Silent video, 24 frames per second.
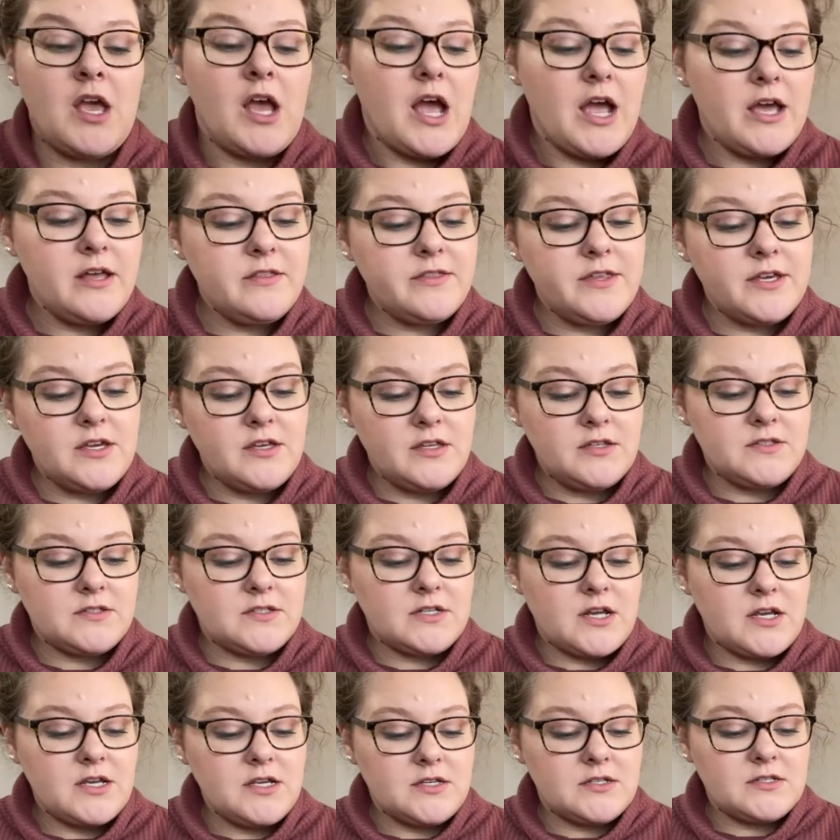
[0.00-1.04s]
I think it's
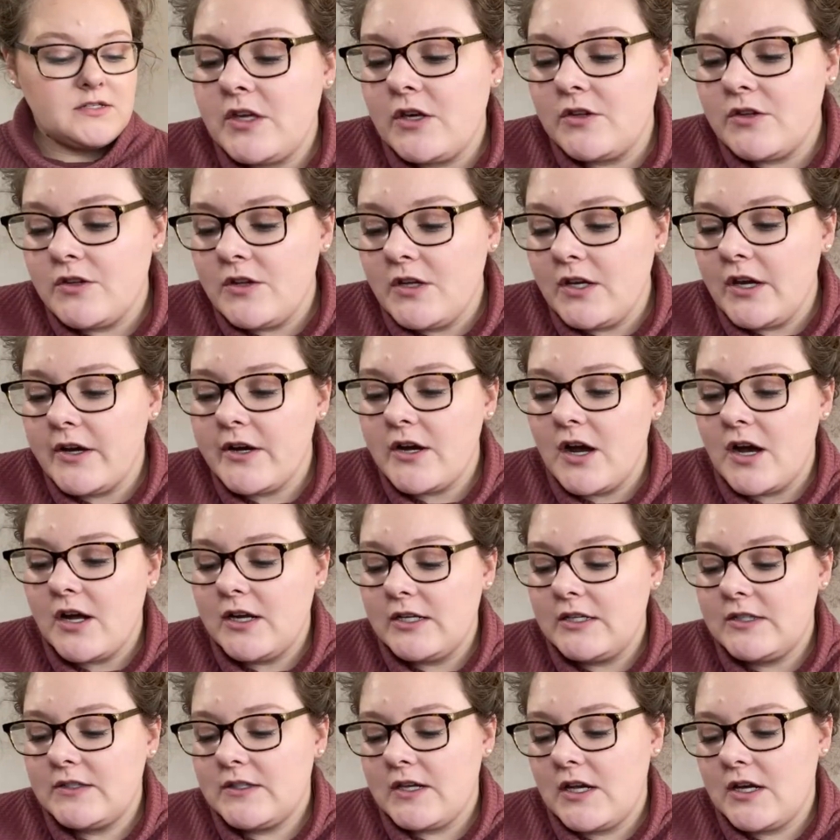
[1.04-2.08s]
nice. The other thing I got
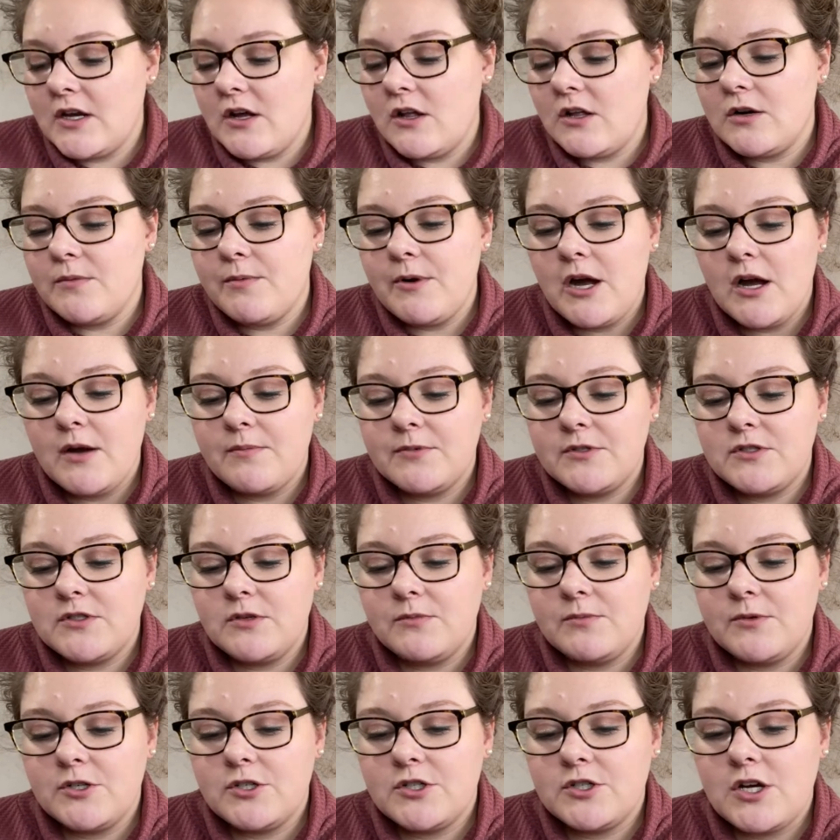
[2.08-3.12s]
is a ColourPop
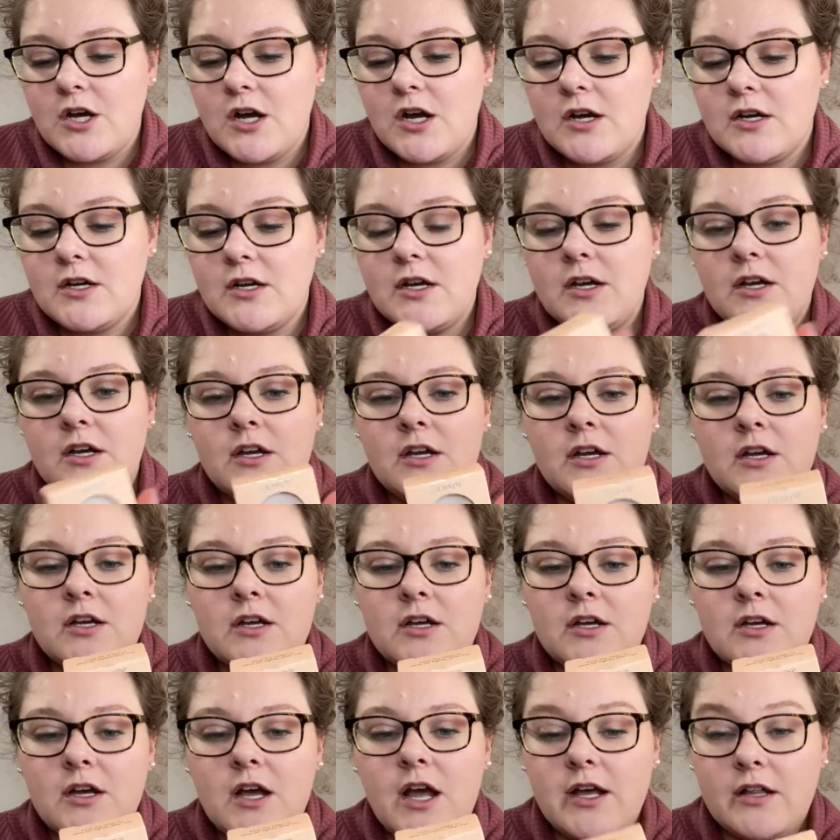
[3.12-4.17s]
Super Shock
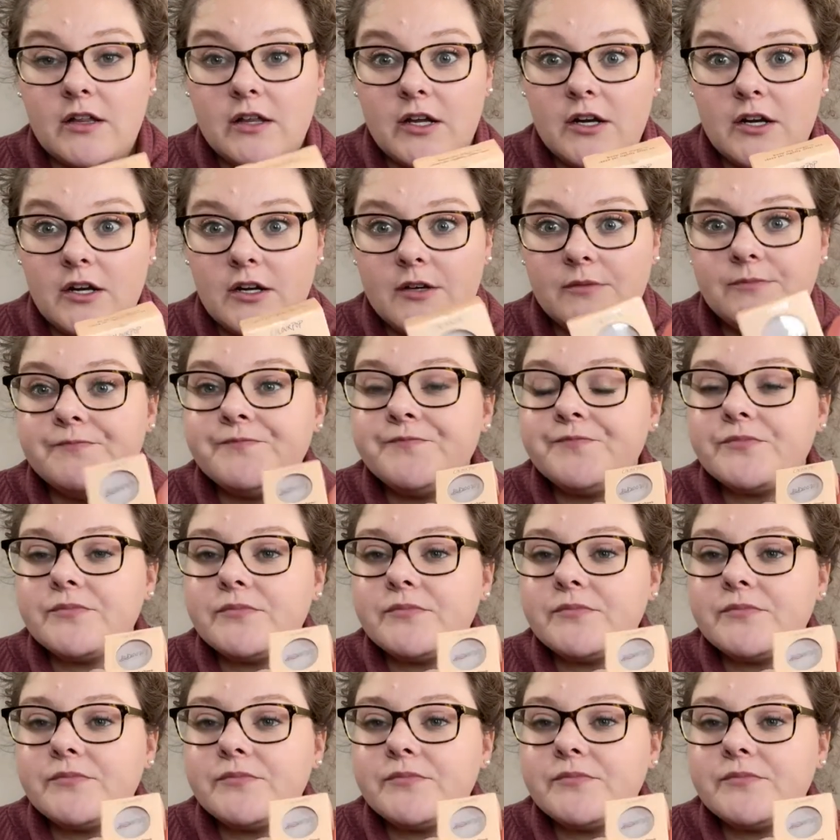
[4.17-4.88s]
highlighter.